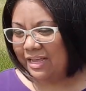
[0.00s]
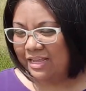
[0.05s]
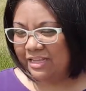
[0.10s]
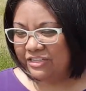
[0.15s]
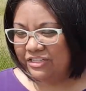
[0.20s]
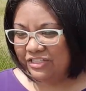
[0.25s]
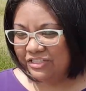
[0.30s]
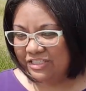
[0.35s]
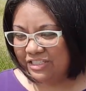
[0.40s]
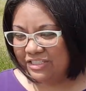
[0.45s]

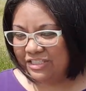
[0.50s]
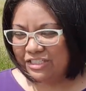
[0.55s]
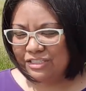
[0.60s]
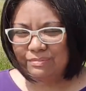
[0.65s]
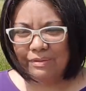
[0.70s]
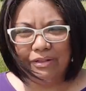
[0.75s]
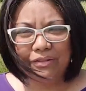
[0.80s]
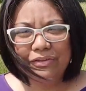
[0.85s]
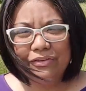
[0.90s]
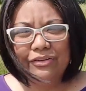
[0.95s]
it just doesn't
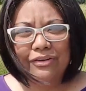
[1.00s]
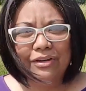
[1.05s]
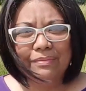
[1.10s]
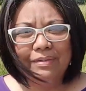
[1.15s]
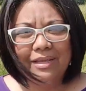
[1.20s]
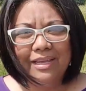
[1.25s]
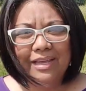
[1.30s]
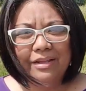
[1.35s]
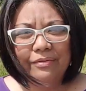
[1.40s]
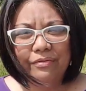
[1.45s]
smell good on
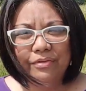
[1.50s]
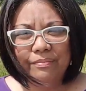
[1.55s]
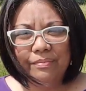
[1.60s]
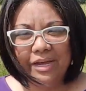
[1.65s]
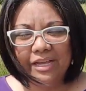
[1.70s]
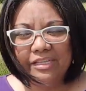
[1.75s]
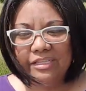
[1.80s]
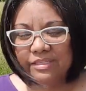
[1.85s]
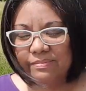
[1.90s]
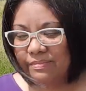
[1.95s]
me. It
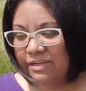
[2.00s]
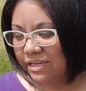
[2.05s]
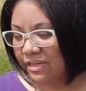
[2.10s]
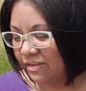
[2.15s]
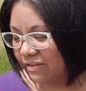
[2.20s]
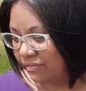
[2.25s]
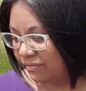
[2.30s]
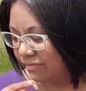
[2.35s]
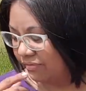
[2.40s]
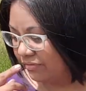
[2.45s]
reminds me
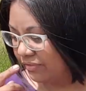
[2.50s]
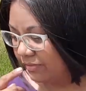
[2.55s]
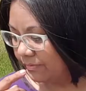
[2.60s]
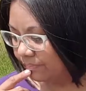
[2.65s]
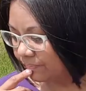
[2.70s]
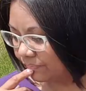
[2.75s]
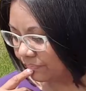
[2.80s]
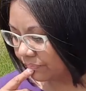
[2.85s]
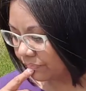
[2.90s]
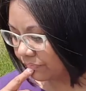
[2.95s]
of,
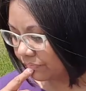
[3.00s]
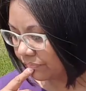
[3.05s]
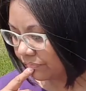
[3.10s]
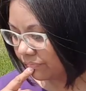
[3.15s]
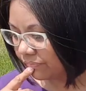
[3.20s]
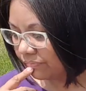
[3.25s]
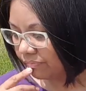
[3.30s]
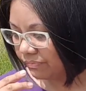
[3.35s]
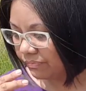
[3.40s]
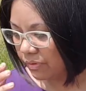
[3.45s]

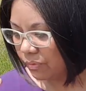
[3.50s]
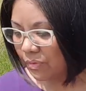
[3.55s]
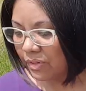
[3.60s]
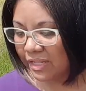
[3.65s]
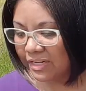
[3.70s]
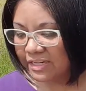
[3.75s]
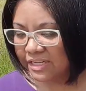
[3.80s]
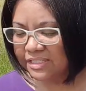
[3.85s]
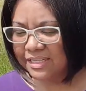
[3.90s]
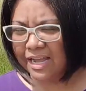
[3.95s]

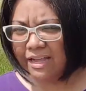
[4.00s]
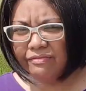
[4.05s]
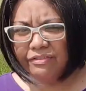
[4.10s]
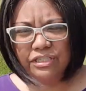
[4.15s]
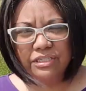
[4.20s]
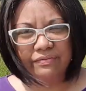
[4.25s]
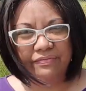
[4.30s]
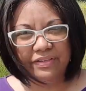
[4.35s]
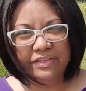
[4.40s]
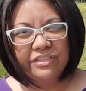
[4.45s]
well, it does have
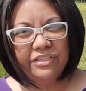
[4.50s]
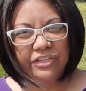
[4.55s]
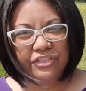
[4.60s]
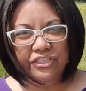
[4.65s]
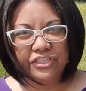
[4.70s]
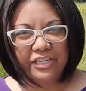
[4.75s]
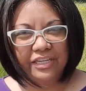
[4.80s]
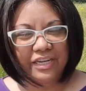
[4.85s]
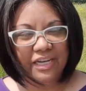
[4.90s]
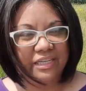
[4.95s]
this
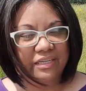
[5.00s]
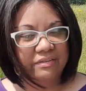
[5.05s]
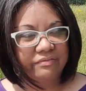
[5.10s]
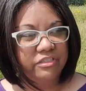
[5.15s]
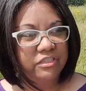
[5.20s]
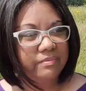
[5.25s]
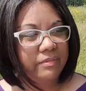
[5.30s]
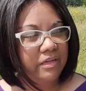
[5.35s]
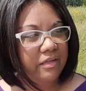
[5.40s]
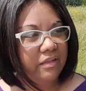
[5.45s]
vintagey kind of
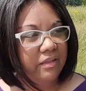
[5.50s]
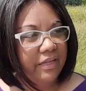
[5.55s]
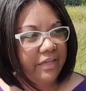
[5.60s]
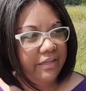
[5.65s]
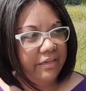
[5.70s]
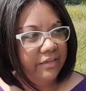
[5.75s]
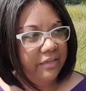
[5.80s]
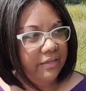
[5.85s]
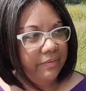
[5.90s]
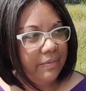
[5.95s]
smell,
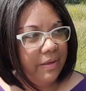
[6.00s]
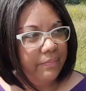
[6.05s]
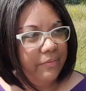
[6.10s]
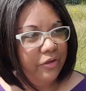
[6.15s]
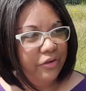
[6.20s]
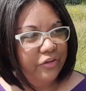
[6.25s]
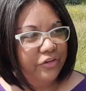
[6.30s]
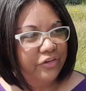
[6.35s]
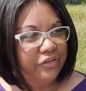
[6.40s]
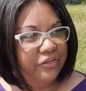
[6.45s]
and I'm
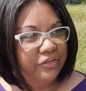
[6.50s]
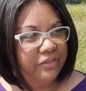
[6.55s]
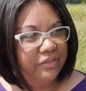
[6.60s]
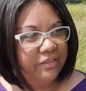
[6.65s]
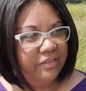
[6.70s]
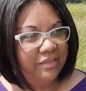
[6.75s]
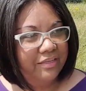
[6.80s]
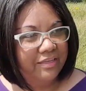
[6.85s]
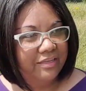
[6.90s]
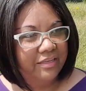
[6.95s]
not gonna,
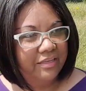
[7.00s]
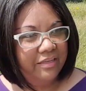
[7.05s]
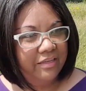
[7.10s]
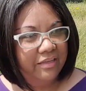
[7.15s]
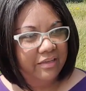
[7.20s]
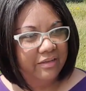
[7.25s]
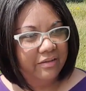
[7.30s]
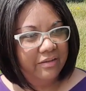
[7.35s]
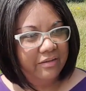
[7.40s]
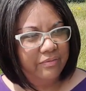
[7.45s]

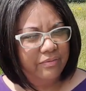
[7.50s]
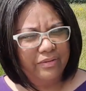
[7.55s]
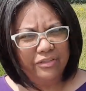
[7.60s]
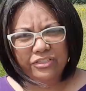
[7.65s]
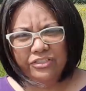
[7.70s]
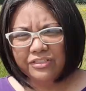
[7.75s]
well,